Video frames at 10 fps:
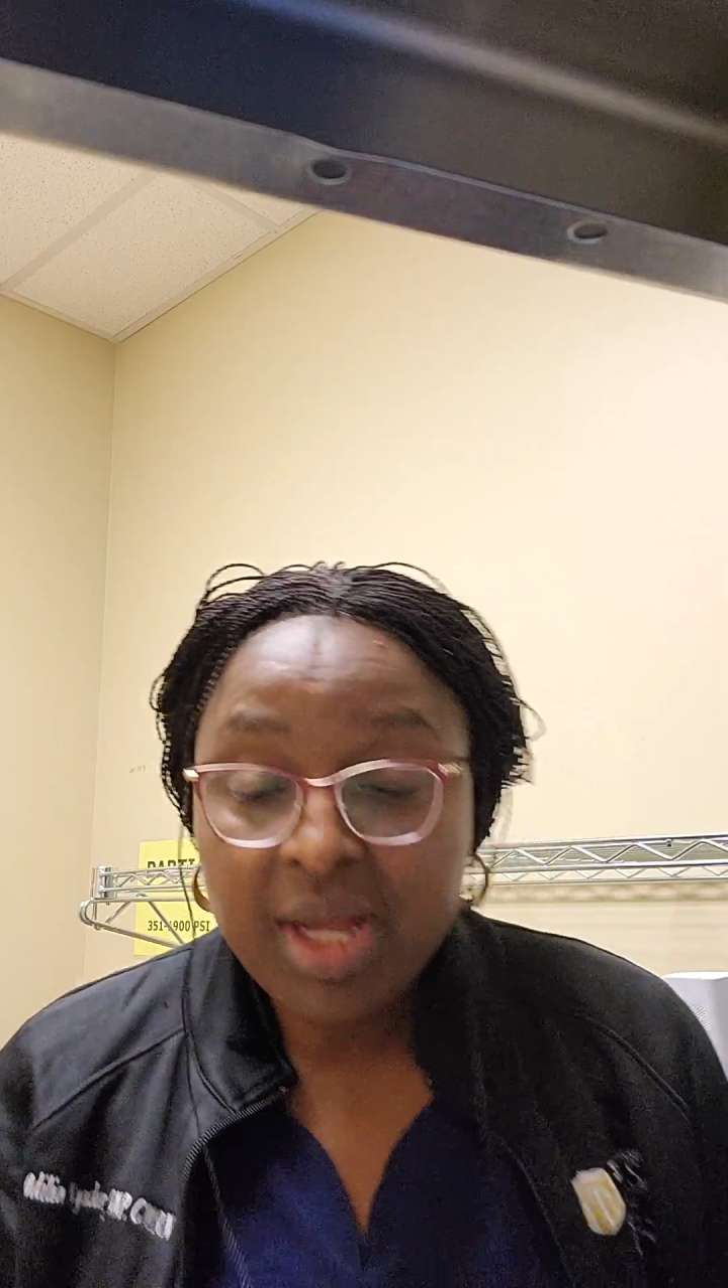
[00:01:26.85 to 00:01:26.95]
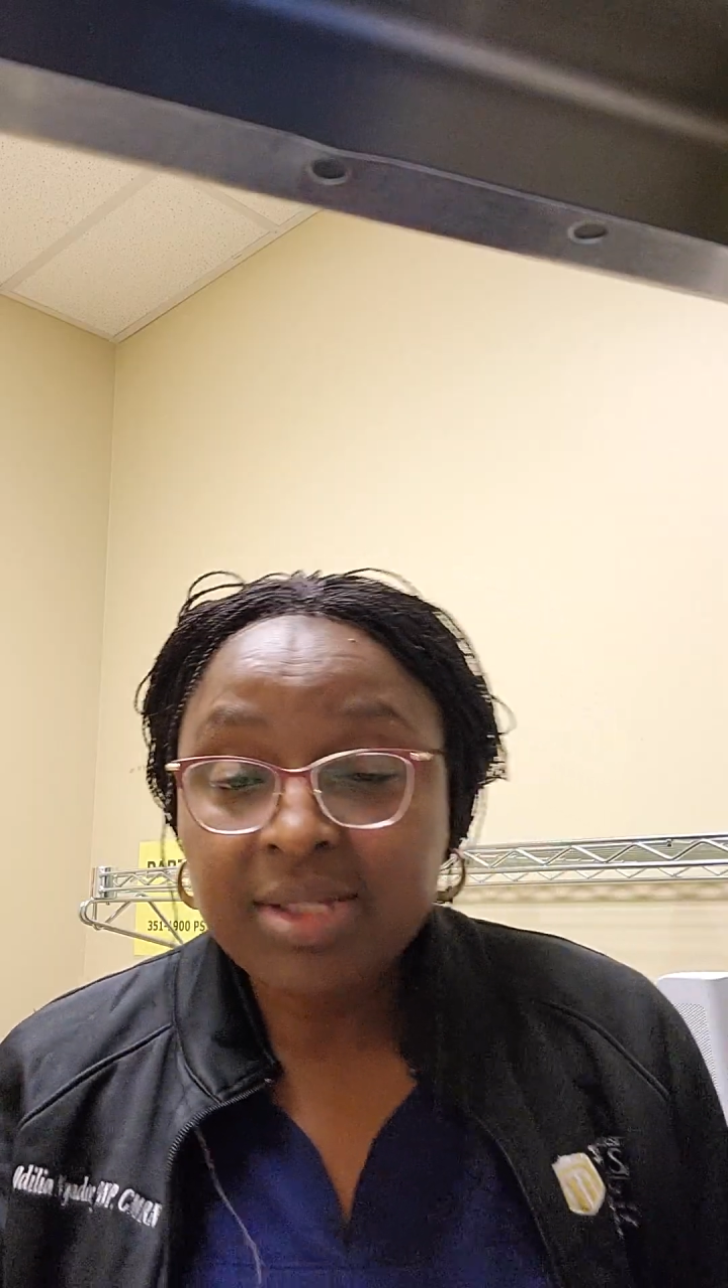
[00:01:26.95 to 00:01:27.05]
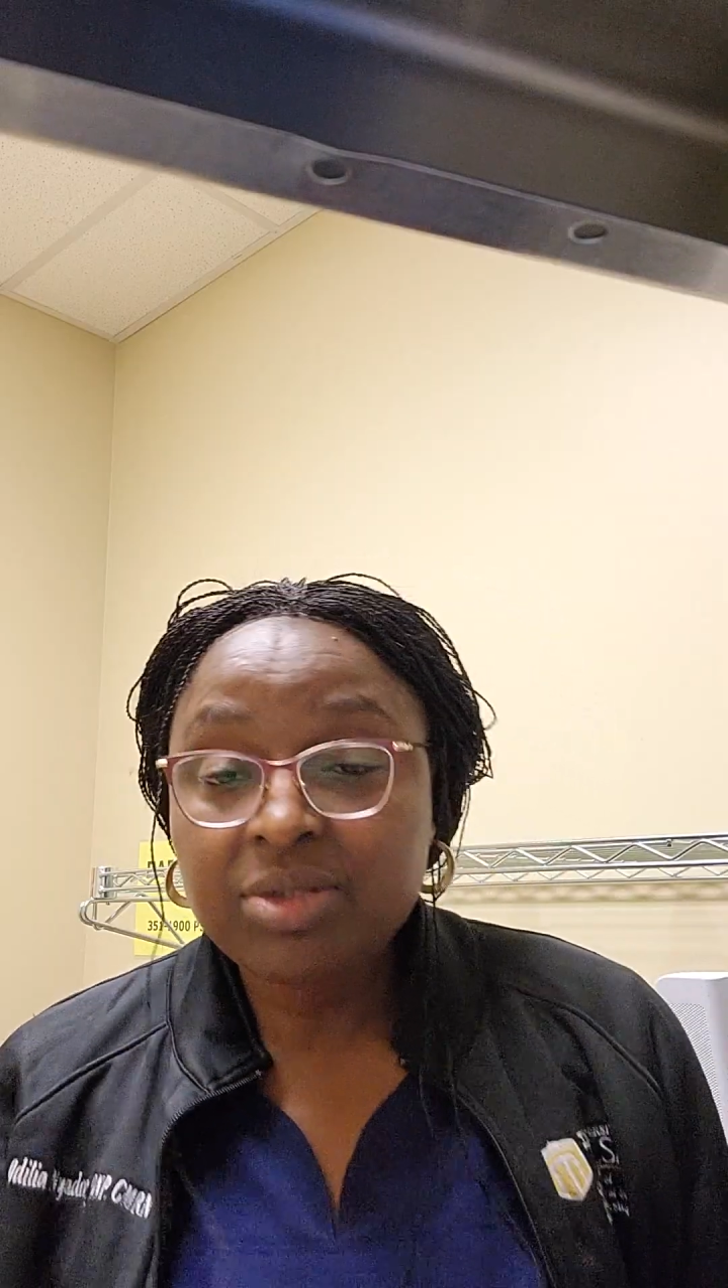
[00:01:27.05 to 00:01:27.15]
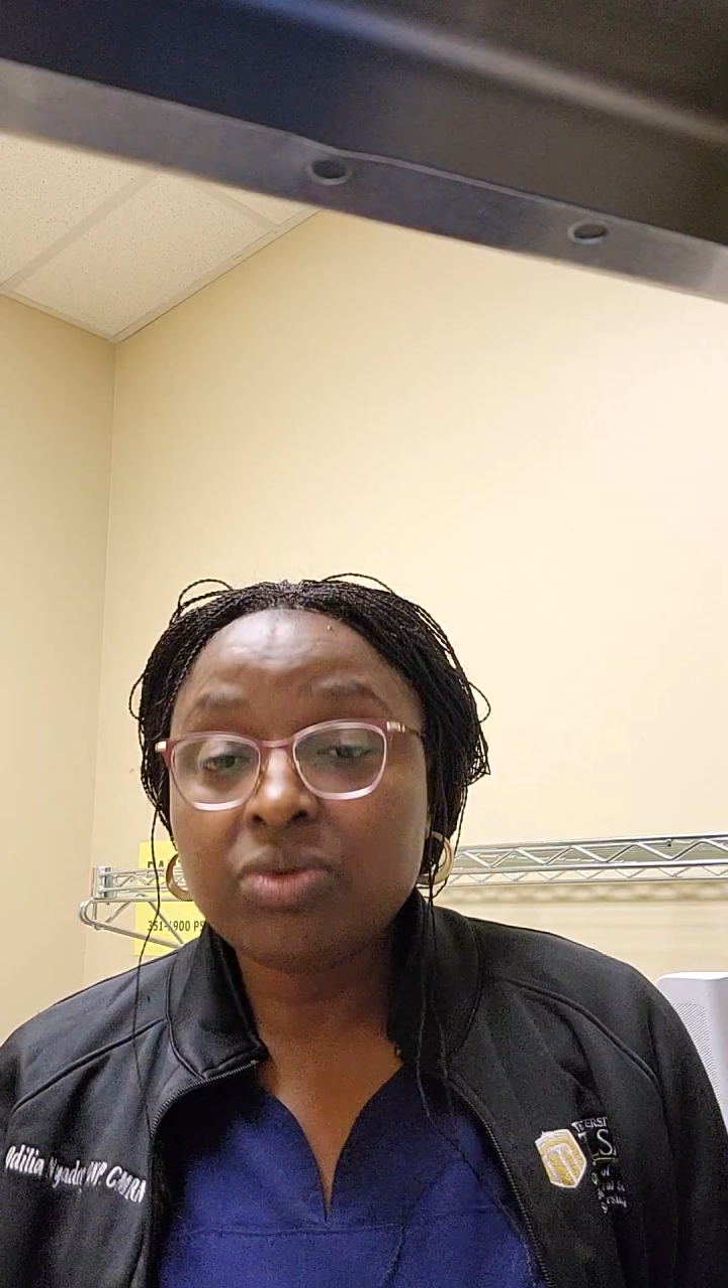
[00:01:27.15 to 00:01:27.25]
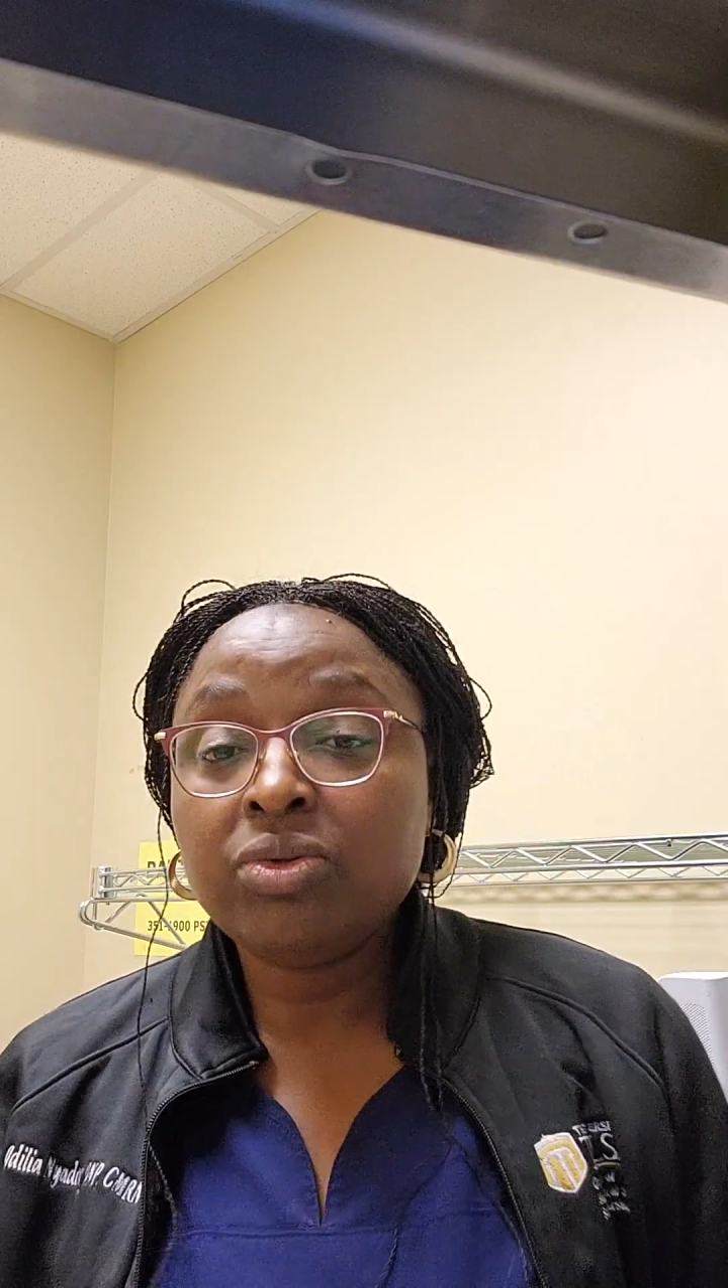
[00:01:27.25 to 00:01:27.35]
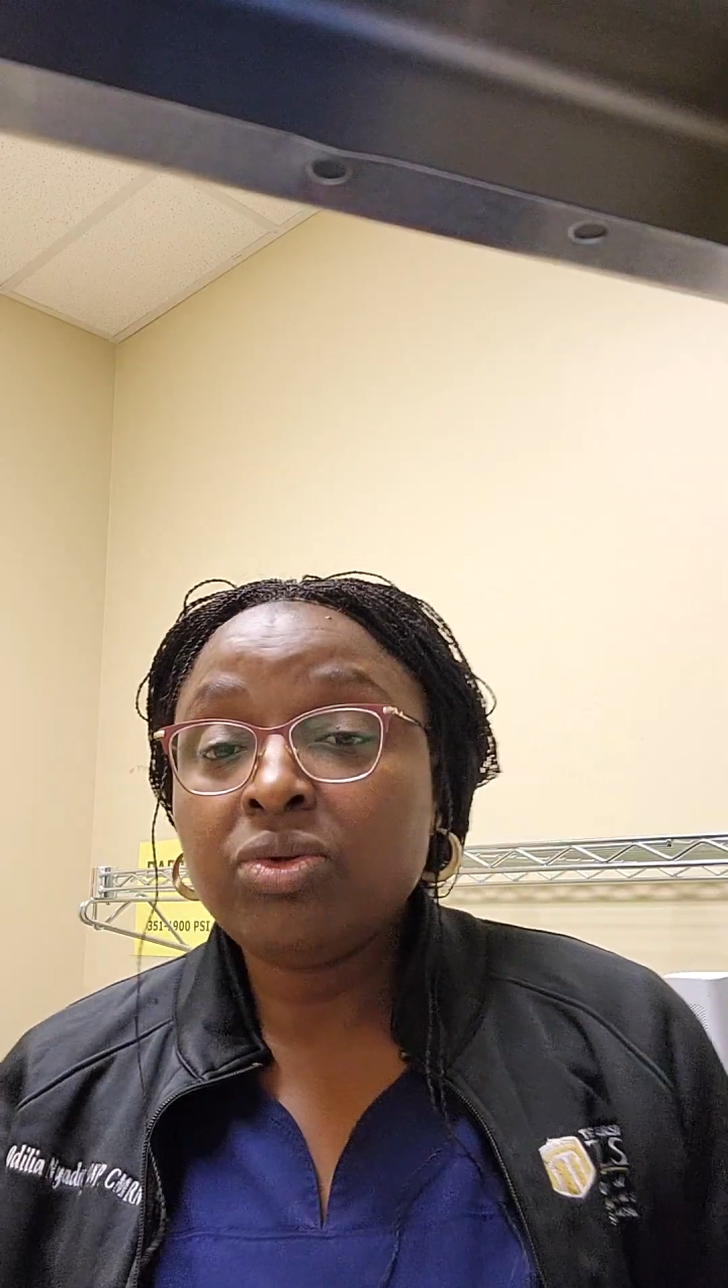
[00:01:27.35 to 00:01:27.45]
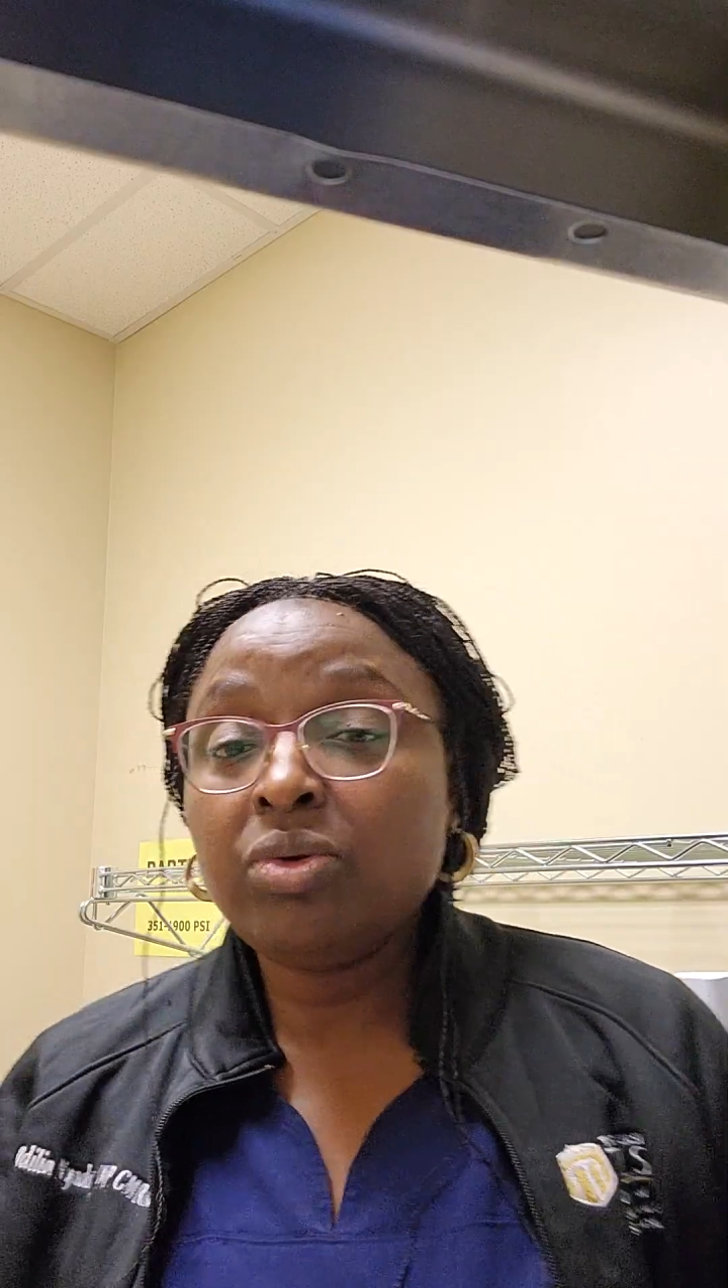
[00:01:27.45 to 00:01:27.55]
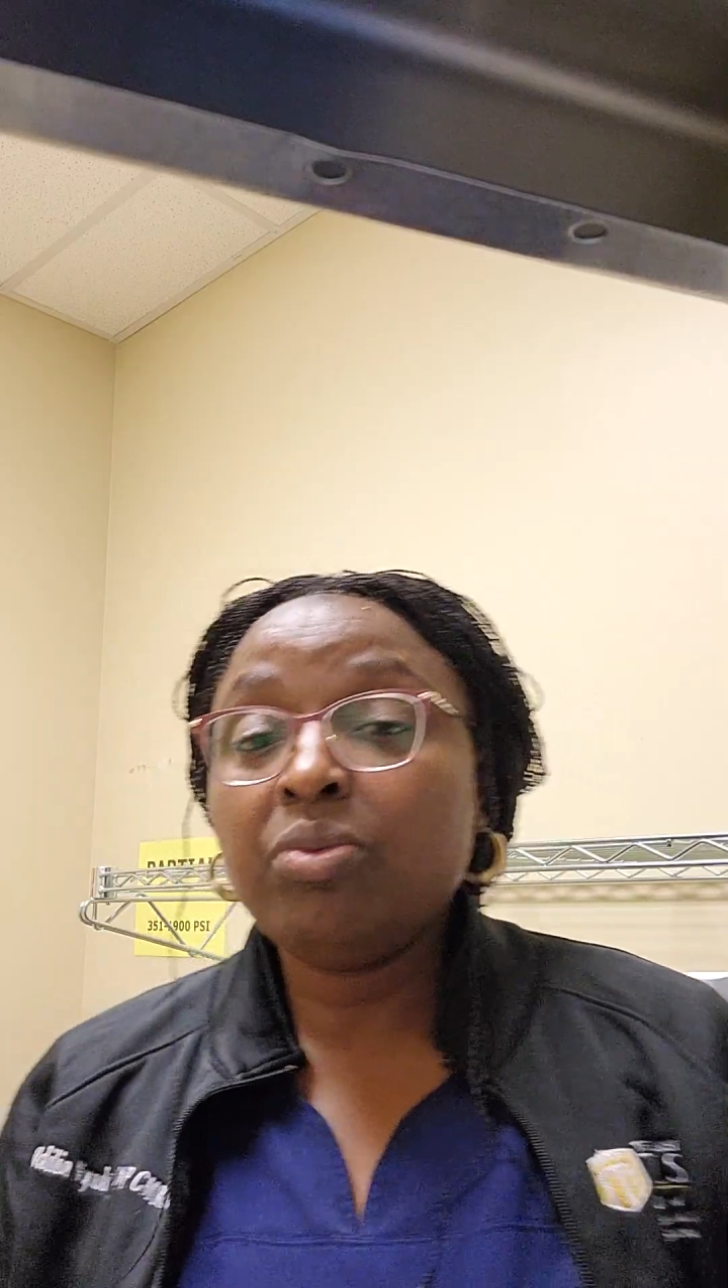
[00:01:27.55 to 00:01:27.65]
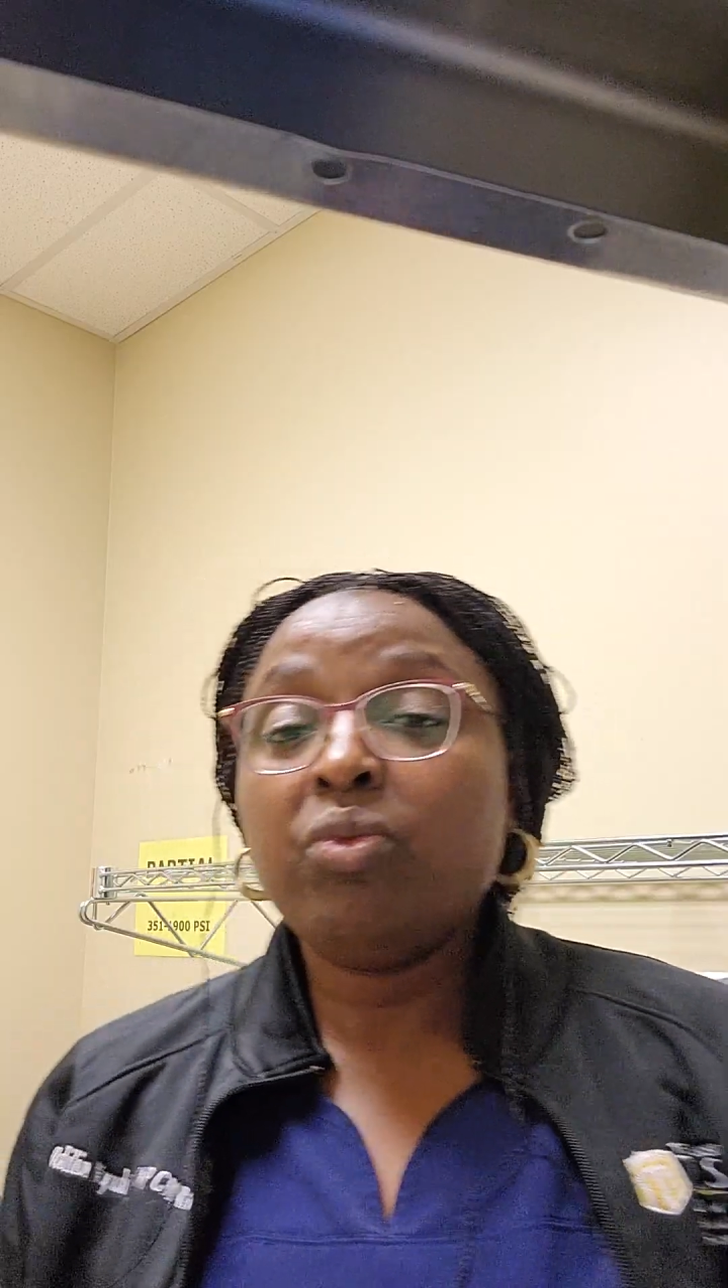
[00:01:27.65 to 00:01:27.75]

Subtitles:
and sodium